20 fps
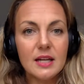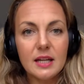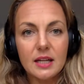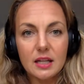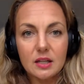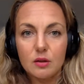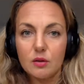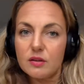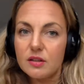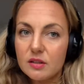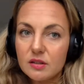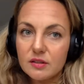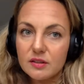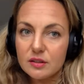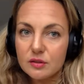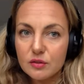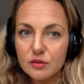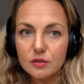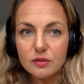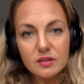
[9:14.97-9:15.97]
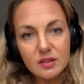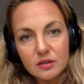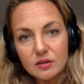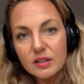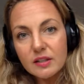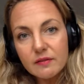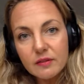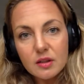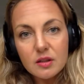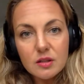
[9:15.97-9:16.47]
there's
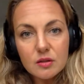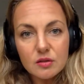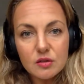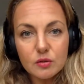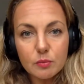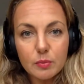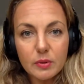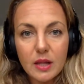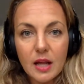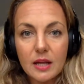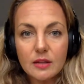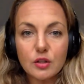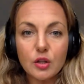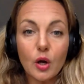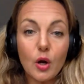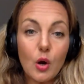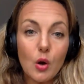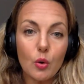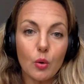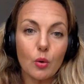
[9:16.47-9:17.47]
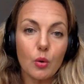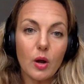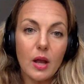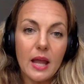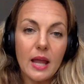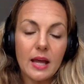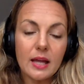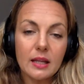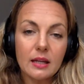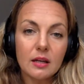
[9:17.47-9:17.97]
a plateau.
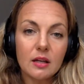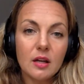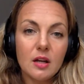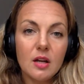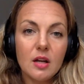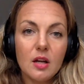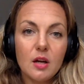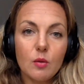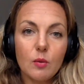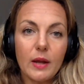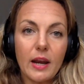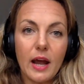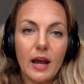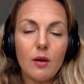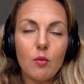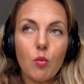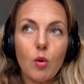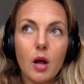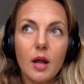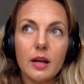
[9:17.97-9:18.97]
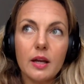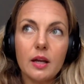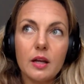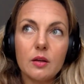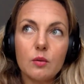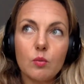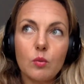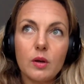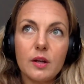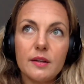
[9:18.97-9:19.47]
And what I
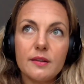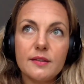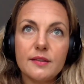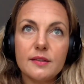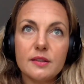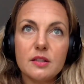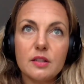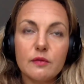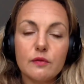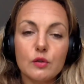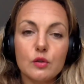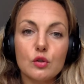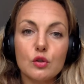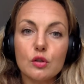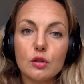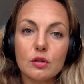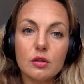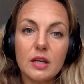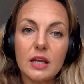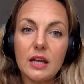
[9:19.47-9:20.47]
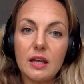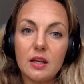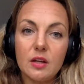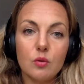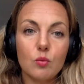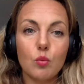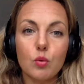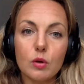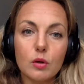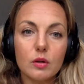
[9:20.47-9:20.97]
wanted was a different journey
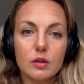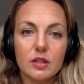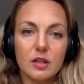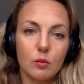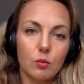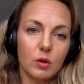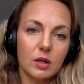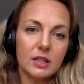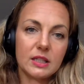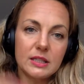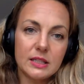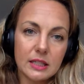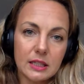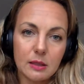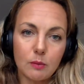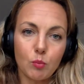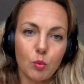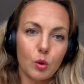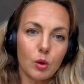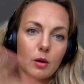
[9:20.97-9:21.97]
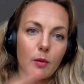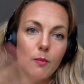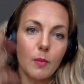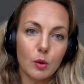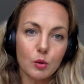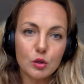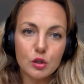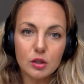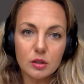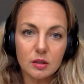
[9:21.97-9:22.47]
inward. I wanted a more
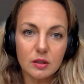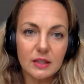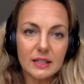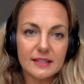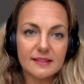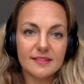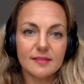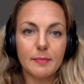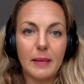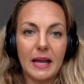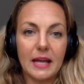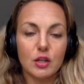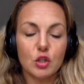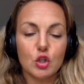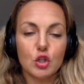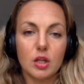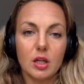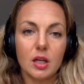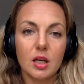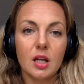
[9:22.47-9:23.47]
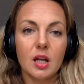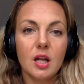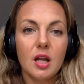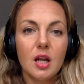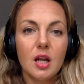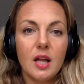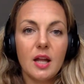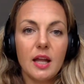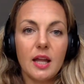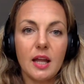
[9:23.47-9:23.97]
emotional expansion.
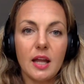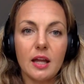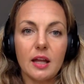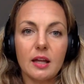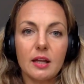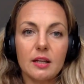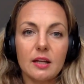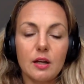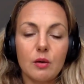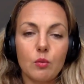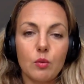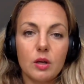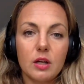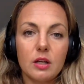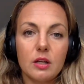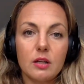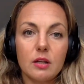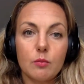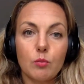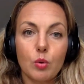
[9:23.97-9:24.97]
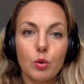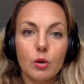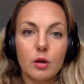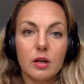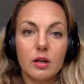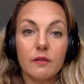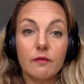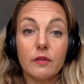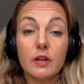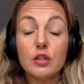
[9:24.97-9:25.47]
And I wanted a more
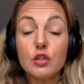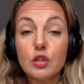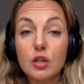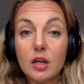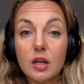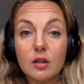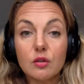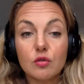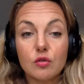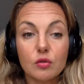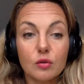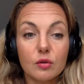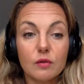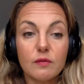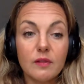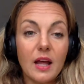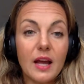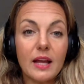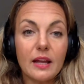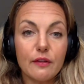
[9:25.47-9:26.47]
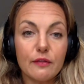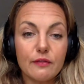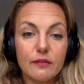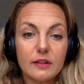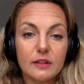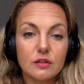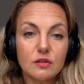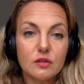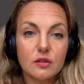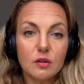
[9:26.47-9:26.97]
enriching sort of life.
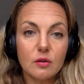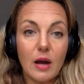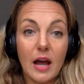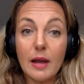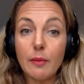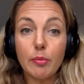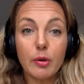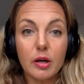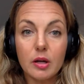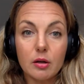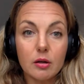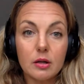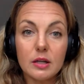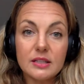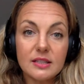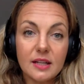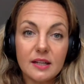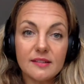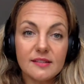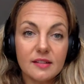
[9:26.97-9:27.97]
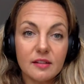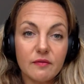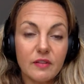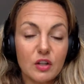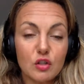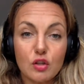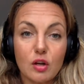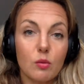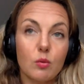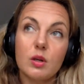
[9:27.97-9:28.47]
And so I prioritized
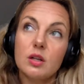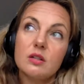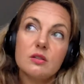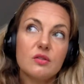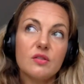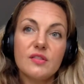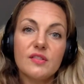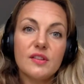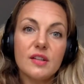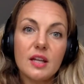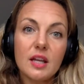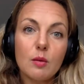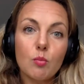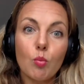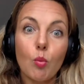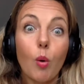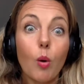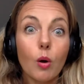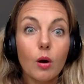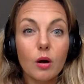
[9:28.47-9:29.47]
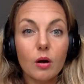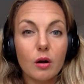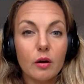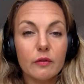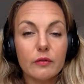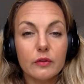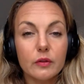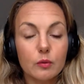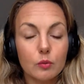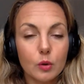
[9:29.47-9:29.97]
adventure. I wanted to see more
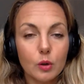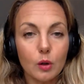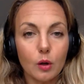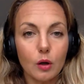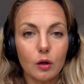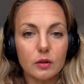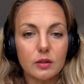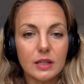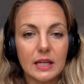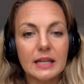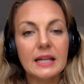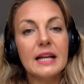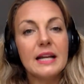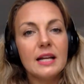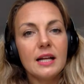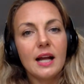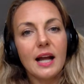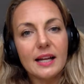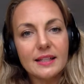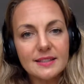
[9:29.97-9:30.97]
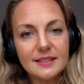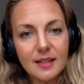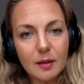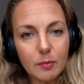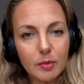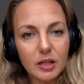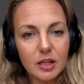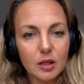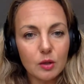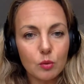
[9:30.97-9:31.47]
of the world. And as
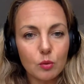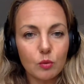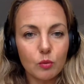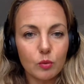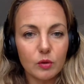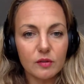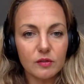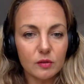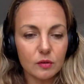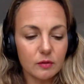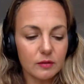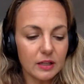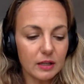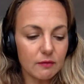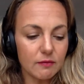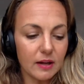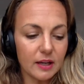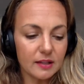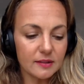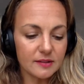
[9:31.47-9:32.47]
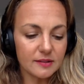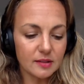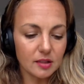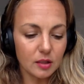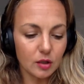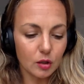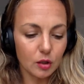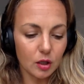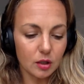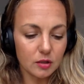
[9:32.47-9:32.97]
somebody who was already raised
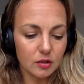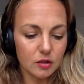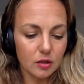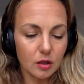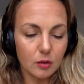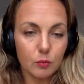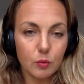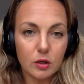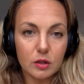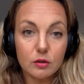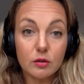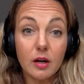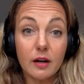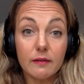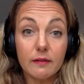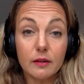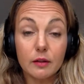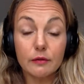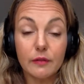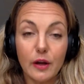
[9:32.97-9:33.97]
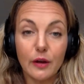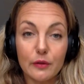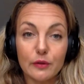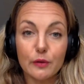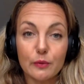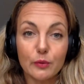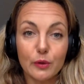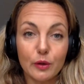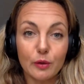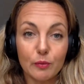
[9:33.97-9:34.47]
in a construct where I traveled around the
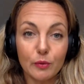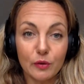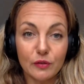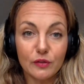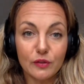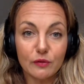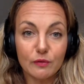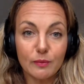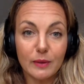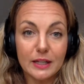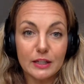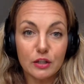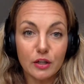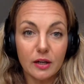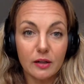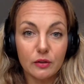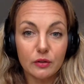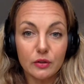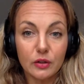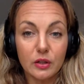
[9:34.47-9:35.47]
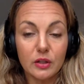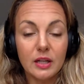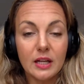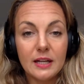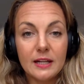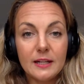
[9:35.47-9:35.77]
world most of my childhood,